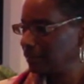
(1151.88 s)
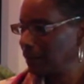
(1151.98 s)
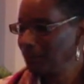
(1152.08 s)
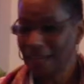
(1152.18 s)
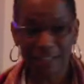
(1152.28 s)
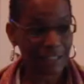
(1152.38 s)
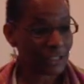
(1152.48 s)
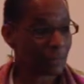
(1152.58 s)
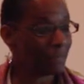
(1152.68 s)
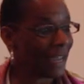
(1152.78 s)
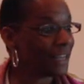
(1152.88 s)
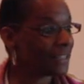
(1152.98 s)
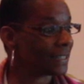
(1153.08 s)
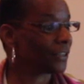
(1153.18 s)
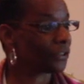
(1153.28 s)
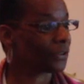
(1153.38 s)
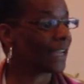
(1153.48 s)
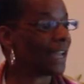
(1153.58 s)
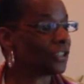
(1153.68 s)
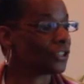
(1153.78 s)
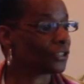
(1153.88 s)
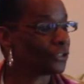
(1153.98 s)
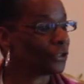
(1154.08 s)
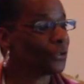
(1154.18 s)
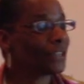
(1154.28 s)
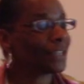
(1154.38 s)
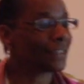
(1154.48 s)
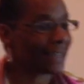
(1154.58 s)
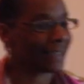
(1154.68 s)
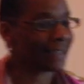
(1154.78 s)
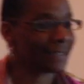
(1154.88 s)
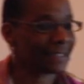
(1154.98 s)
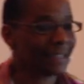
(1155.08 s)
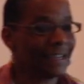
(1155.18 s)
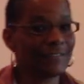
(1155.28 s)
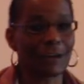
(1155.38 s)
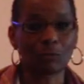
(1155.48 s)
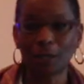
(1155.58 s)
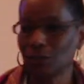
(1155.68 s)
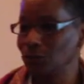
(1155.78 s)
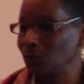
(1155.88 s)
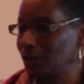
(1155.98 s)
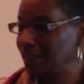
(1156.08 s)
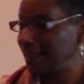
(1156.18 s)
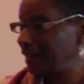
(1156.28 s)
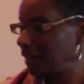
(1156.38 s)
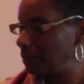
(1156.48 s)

That makes this amazing creation do the things that we do on a daily